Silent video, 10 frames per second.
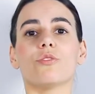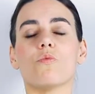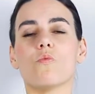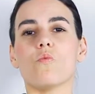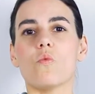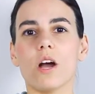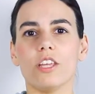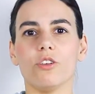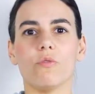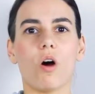So
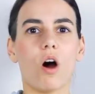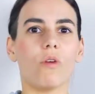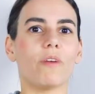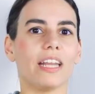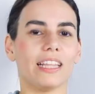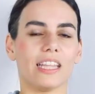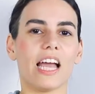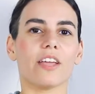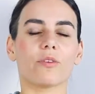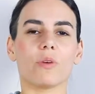what you already
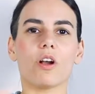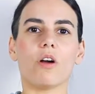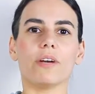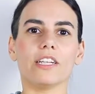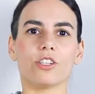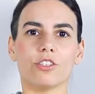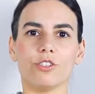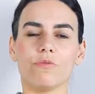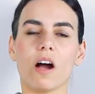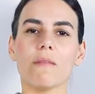like or what already
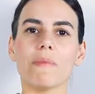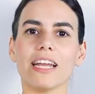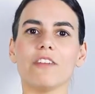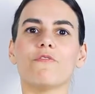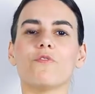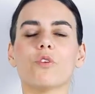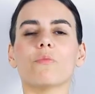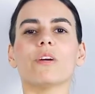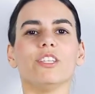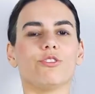turns you on might
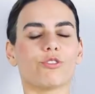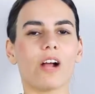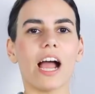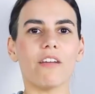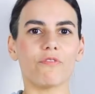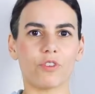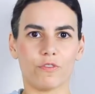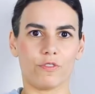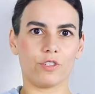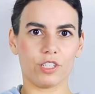inform what you try for
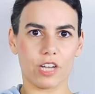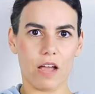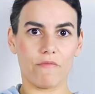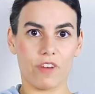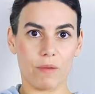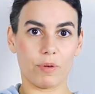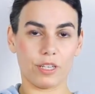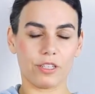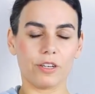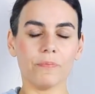a first-time
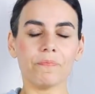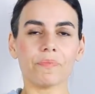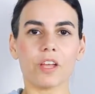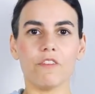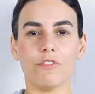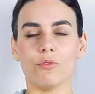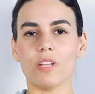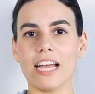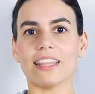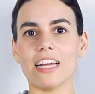vibrator. If you
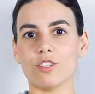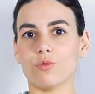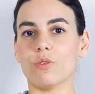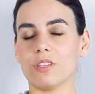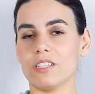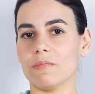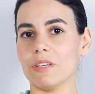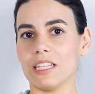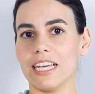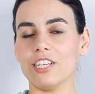like that dual
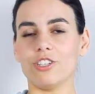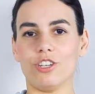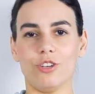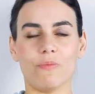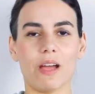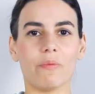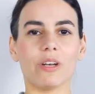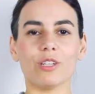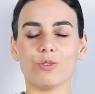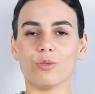stimulation, you might
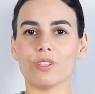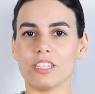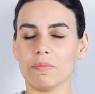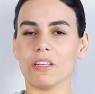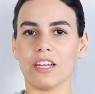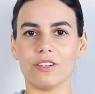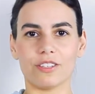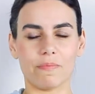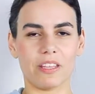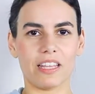want a dual stimulator,
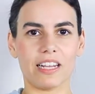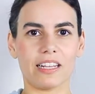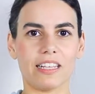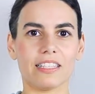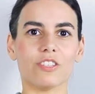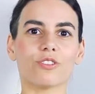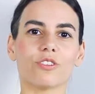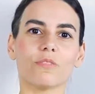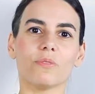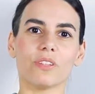something that is
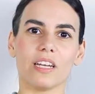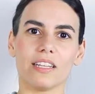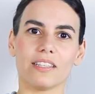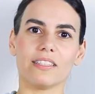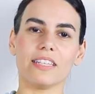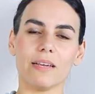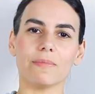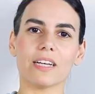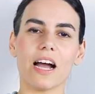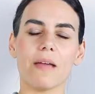insertable that at the
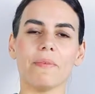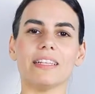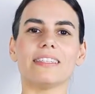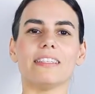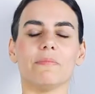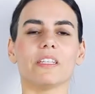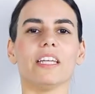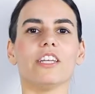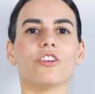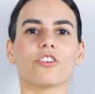same time is
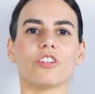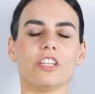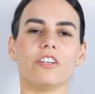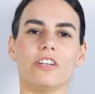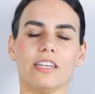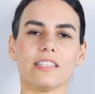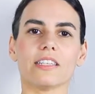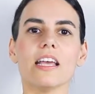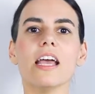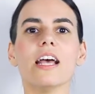stimulating your clitoris.
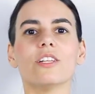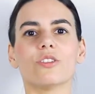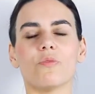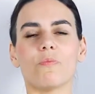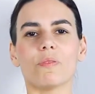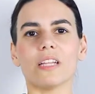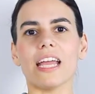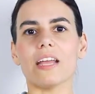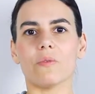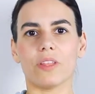So
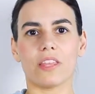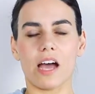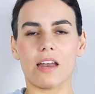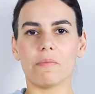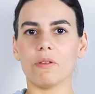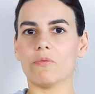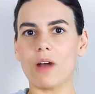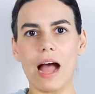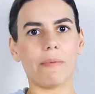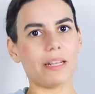playing with that. I mean,
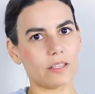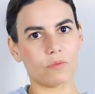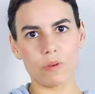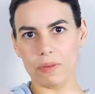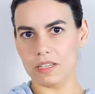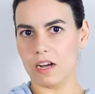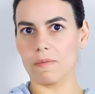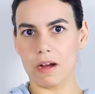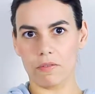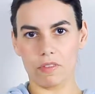rabbits, women talk
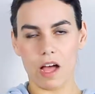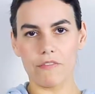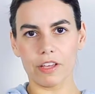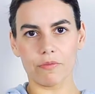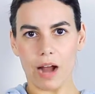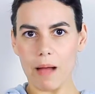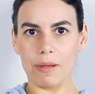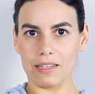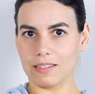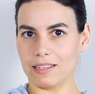about loving
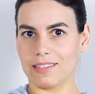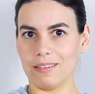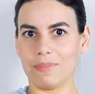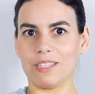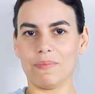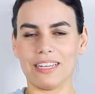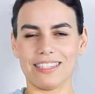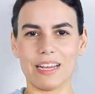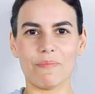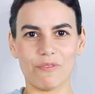rabbits. That seems to be a
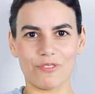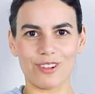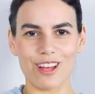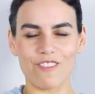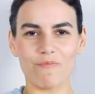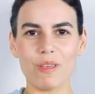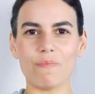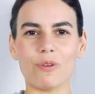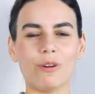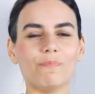staple for a lot of
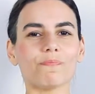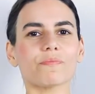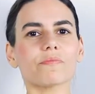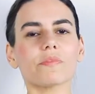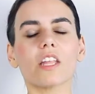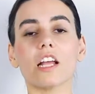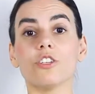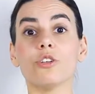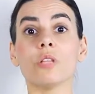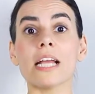people.
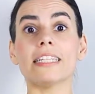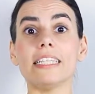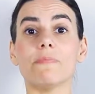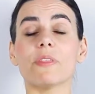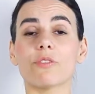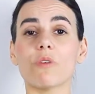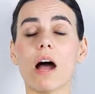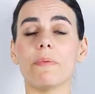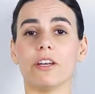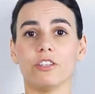Do you like deep and
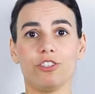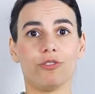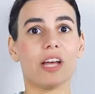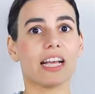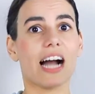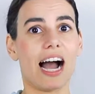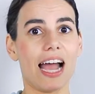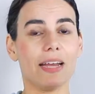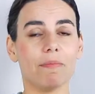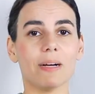throbby, or do you like
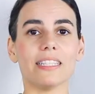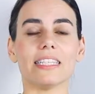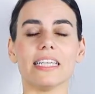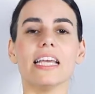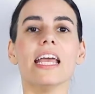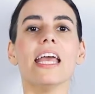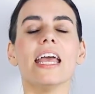high and buzzy?